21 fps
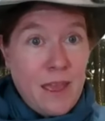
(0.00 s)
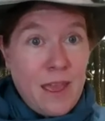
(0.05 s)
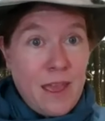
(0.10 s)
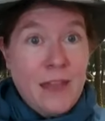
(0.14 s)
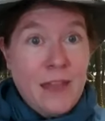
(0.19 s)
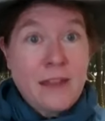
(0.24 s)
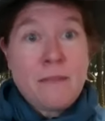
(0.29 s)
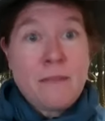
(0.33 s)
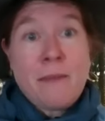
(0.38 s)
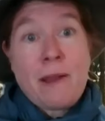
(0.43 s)

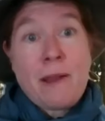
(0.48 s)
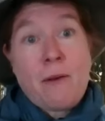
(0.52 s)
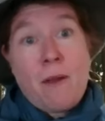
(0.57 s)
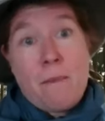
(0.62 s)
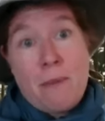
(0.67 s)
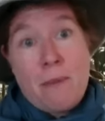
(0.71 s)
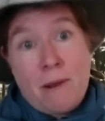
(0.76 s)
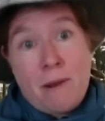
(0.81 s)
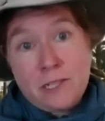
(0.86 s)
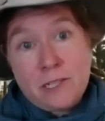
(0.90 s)
and in my
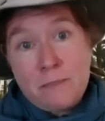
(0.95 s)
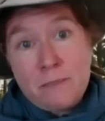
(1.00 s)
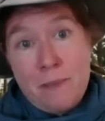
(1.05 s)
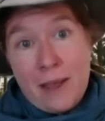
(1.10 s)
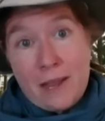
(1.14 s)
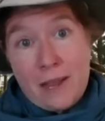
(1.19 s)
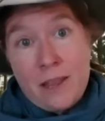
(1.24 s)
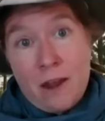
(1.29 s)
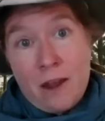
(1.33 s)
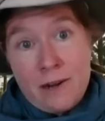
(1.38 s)
grandparents'
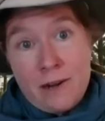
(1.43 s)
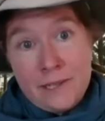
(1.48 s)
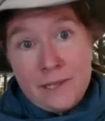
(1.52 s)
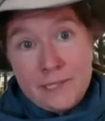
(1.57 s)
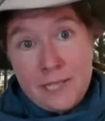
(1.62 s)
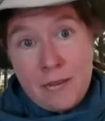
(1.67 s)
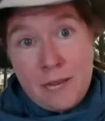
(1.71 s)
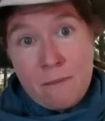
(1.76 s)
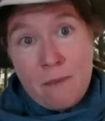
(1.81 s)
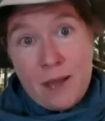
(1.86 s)
backyard in
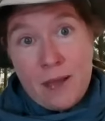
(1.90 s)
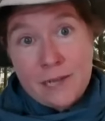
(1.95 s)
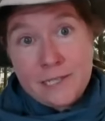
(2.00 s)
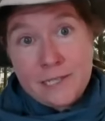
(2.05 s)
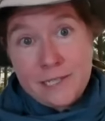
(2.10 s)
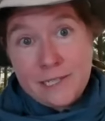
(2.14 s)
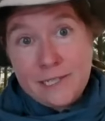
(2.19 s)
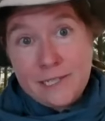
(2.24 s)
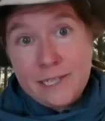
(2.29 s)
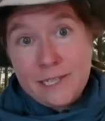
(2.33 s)

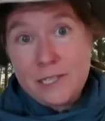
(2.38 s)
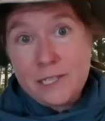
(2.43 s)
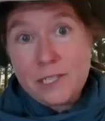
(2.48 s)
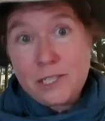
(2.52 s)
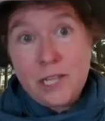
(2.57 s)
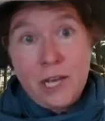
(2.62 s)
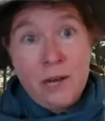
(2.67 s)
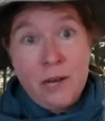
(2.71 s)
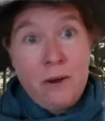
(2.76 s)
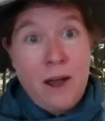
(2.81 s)
sandboxes.
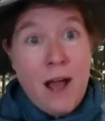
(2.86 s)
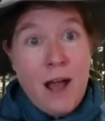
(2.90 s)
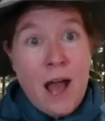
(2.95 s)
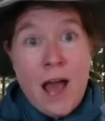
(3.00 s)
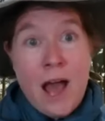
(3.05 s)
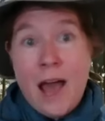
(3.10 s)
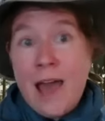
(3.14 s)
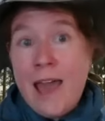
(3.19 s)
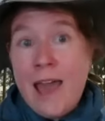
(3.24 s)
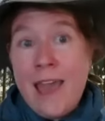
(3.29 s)
So
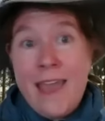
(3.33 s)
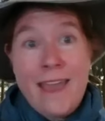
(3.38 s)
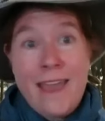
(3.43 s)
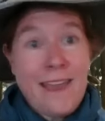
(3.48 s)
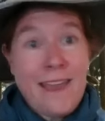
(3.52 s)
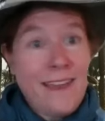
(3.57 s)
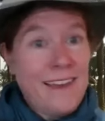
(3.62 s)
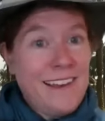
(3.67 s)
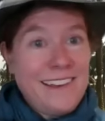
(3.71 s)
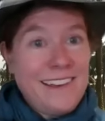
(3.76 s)
I
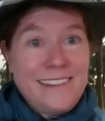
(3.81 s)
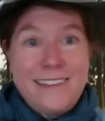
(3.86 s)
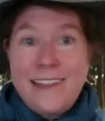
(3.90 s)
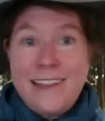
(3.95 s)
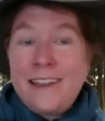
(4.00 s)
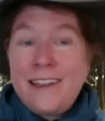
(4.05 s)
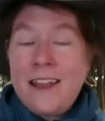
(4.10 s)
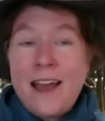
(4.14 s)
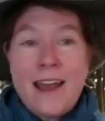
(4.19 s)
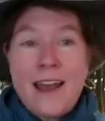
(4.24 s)

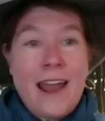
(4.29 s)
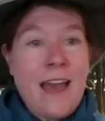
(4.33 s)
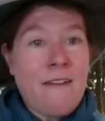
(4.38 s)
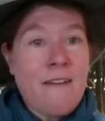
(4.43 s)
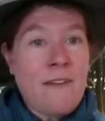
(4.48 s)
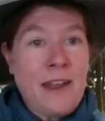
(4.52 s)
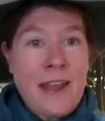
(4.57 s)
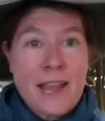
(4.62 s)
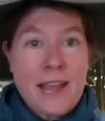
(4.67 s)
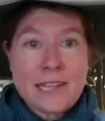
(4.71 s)
did not have
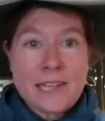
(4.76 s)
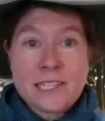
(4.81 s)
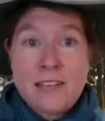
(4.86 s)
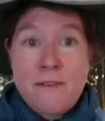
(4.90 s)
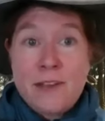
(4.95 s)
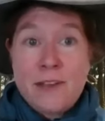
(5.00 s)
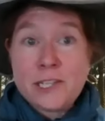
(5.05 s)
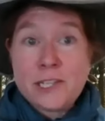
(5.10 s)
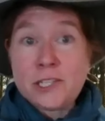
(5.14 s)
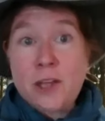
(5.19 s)
any
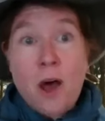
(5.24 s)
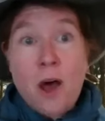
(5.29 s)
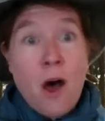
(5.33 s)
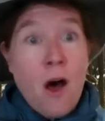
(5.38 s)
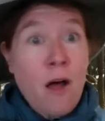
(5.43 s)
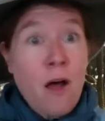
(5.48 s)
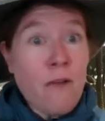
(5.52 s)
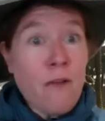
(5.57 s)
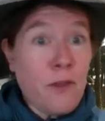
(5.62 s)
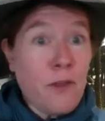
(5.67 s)
excavations.
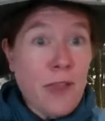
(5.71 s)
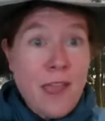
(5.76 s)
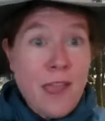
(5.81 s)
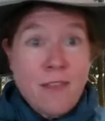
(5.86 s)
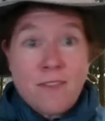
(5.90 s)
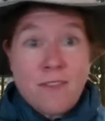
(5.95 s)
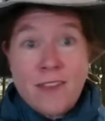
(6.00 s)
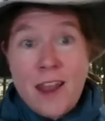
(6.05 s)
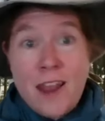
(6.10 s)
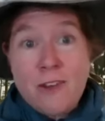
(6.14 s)
All of you
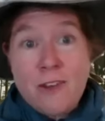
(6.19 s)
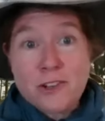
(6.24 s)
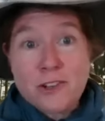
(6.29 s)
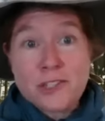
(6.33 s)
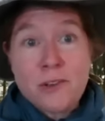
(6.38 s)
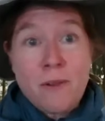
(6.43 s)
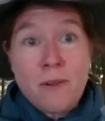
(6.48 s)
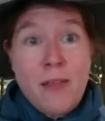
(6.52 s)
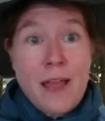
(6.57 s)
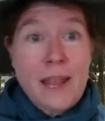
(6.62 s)
kids today, you're
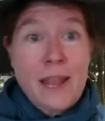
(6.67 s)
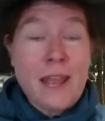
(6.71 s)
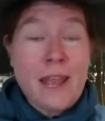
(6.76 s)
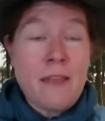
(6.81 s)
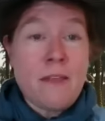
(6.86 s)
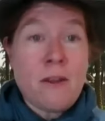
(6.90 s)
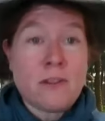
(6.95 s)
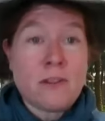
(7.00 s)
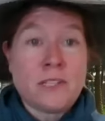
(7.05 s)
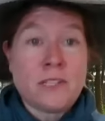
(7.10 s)
so lucky.
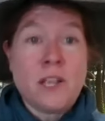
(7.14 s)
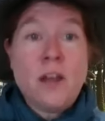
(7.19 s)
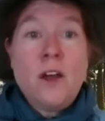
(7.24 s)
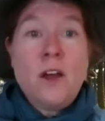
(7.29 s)
There's